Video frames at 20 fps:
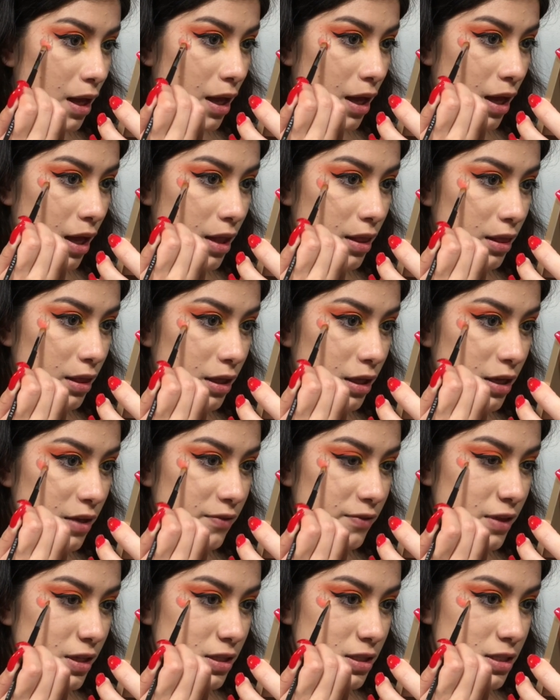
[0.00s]
And
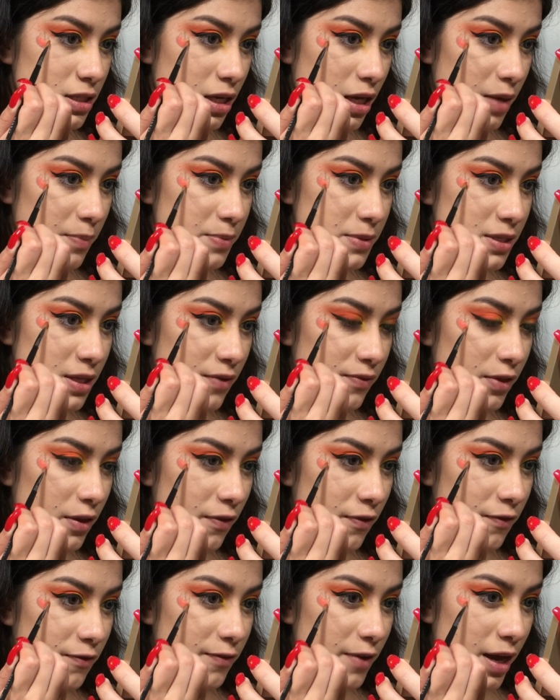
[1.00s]
leave the tips of the
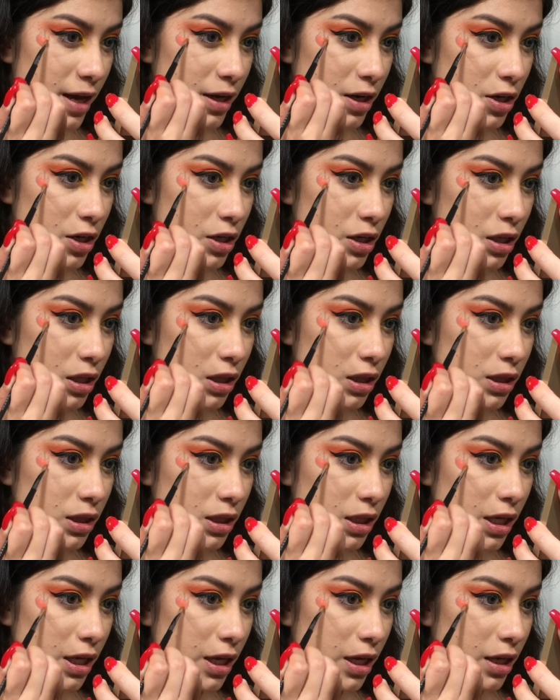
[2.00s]
fire
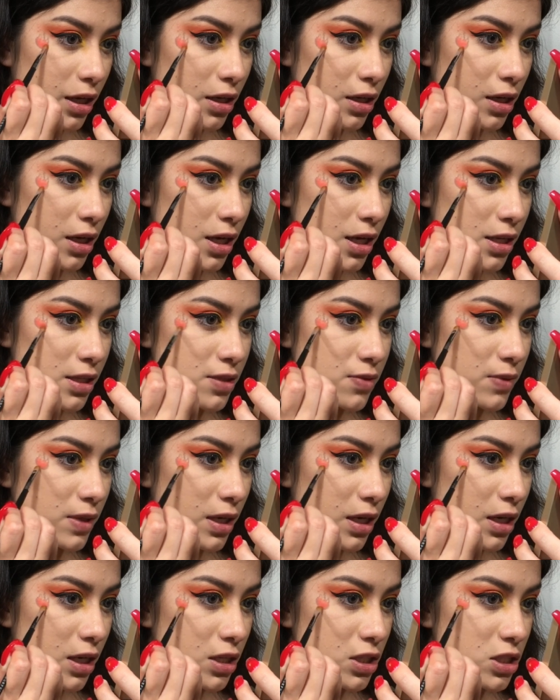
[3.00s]
clean because we're
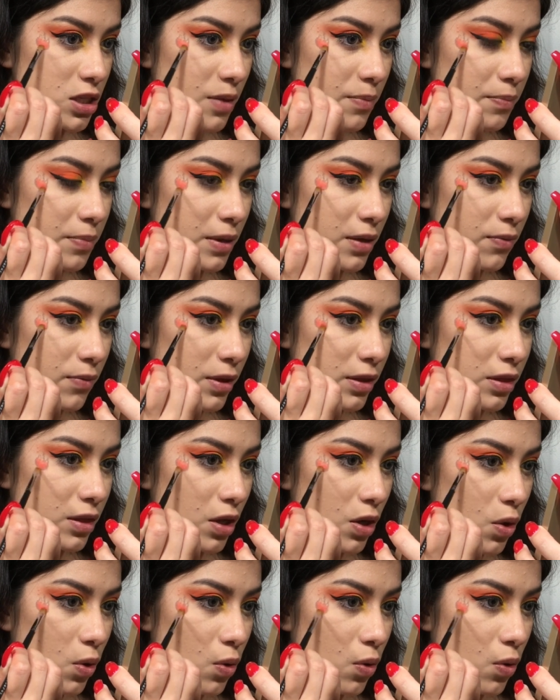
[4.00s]
gonna jump in with the